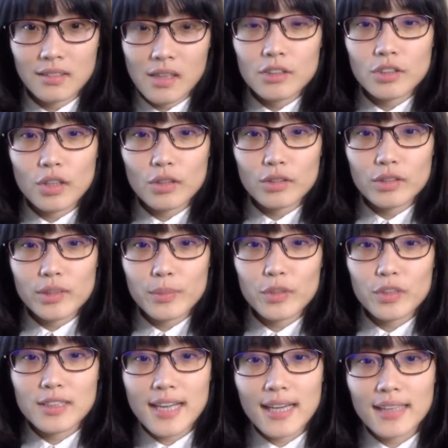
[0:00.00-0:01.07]
So the
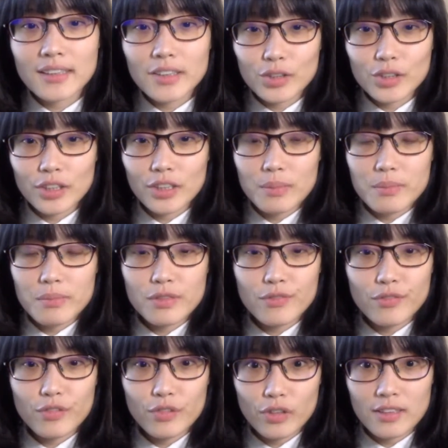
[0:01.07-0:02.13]
more technical terms
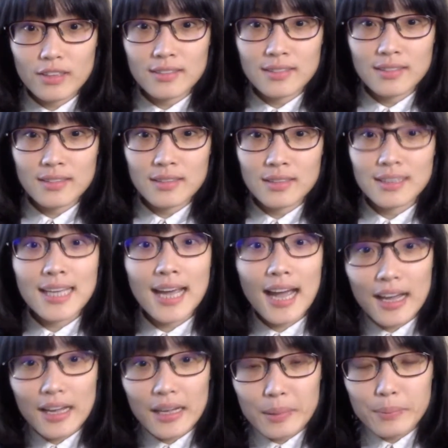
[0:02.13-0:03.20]
for the
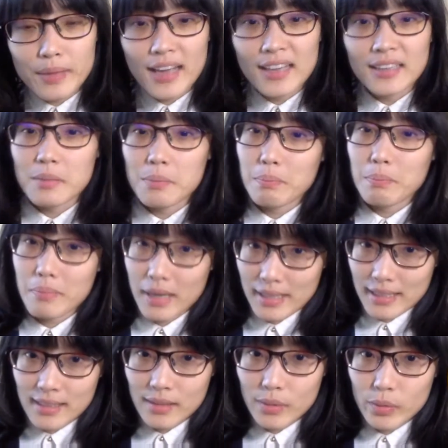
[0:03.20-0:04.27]
time and the
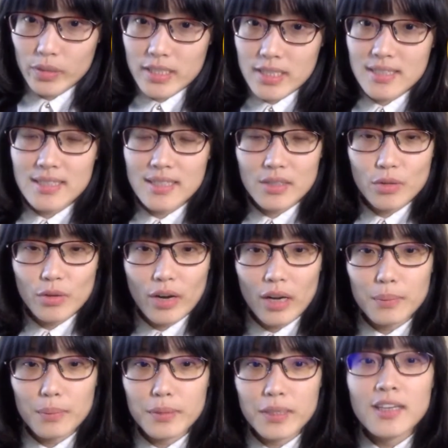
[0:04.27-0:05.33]
money we just
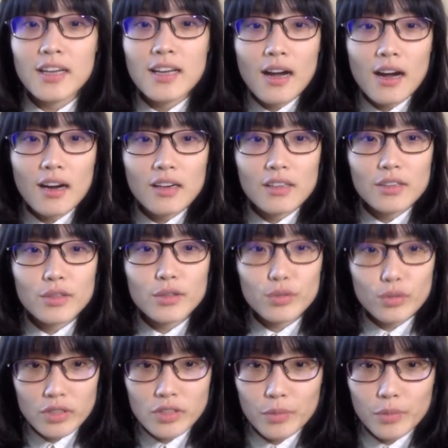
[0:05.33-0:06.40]
described are
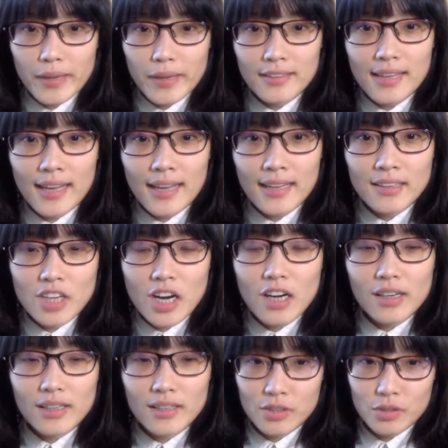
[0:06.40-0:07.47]
source domain and
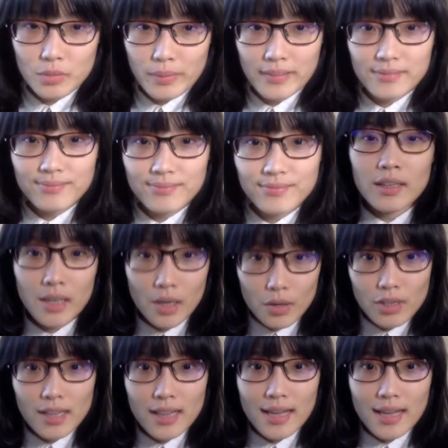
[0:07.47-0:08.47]
target domain. In our